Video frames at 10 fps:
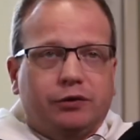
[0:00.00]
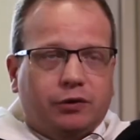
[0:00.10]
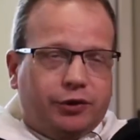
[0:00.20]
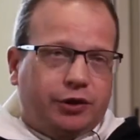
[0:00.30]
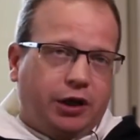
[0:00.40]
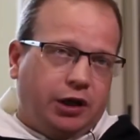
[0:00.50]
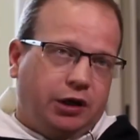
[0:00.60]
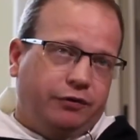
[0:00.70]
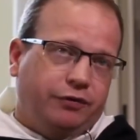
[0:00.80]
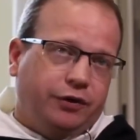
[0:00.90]
So if we take
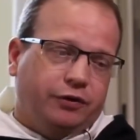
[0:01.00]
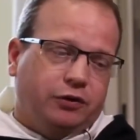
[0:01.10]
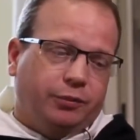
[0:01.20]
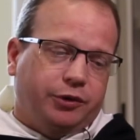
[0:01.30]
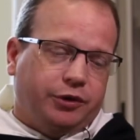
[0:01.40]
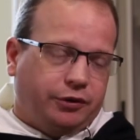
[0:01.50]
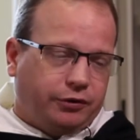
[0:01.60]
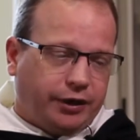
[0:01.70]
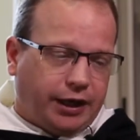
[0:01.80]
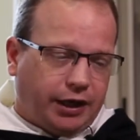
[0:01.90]
any physical
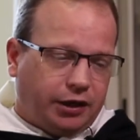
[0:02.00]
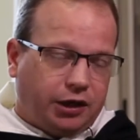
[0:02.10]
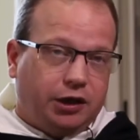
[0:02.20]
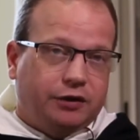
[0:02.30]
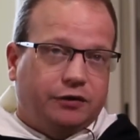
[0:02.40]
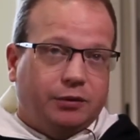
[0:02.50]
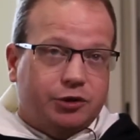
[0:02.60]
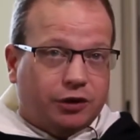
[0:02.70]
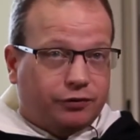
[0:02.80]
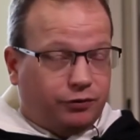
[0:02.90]
material reality, it's
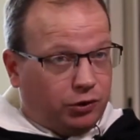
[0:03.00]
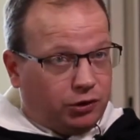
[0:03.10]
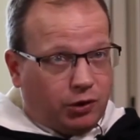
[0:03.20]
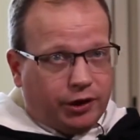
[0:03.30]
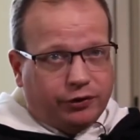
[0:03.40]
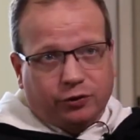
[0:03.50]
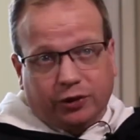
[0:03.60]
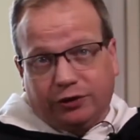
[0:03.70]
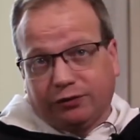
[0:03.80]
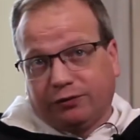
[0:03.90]
subject for Aquinas to
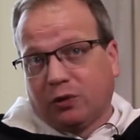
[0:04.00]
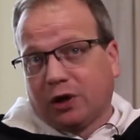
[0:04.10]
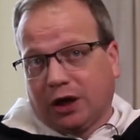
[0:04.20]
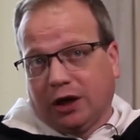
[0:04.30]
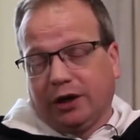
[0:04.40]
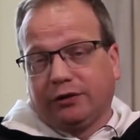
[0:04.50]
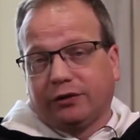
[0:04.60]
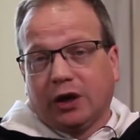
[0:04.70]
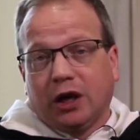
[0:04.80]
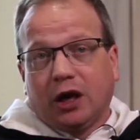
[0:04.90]
at least 4
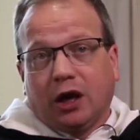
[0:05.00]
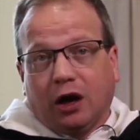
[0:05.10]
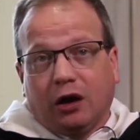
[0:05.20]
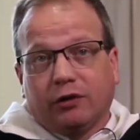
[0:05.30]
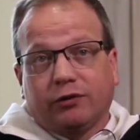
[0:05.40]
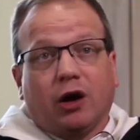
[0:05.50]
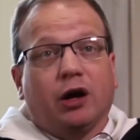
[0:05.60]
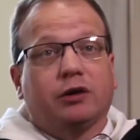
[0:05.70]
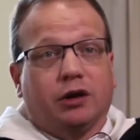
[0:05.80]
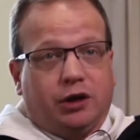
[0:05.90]
kinds of
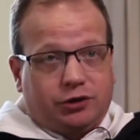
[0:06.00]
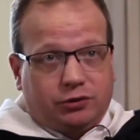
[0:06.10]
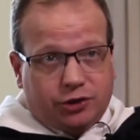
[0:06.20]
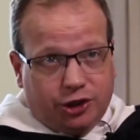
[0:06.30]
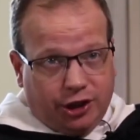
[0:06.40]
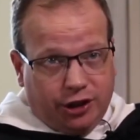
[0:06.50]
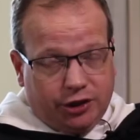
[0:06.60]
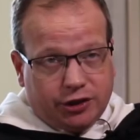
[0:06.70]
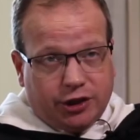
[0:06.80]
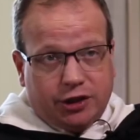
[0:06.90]
ontological
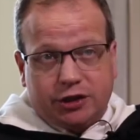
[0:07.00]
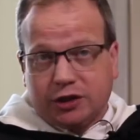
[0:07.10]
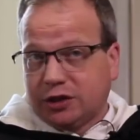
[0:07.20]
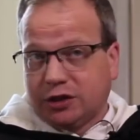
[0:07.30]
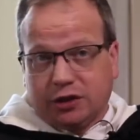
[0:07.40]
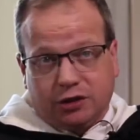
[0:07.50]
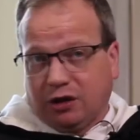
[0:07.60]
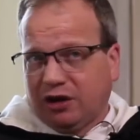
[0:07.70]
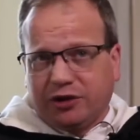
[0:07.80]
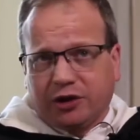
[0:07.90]
change that it's
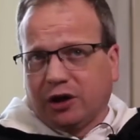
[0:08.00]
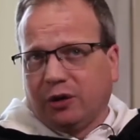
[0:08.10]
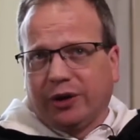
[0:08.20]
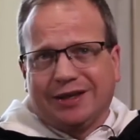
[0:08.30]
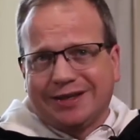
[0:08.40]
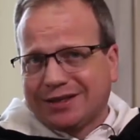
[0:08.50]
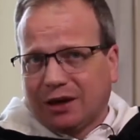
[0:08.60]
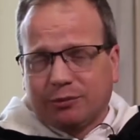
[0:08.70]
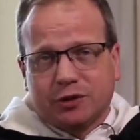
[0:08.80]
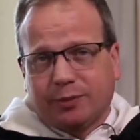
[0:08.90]
undergoing in
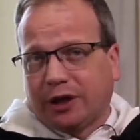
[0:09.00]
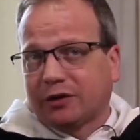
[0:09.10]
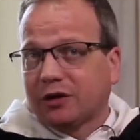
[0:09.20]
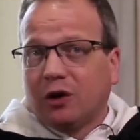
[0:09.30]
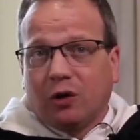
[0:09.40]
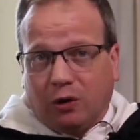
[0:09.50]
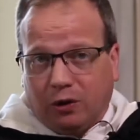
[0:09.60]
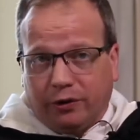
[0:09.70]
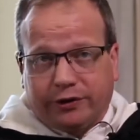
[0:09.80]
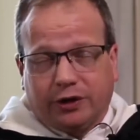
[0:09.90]
some respect
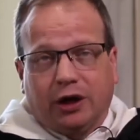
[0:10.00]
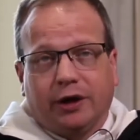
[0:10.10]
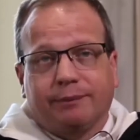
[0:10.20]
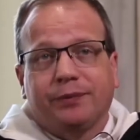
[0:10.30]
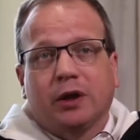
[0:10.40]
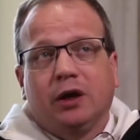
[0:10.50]
all the time.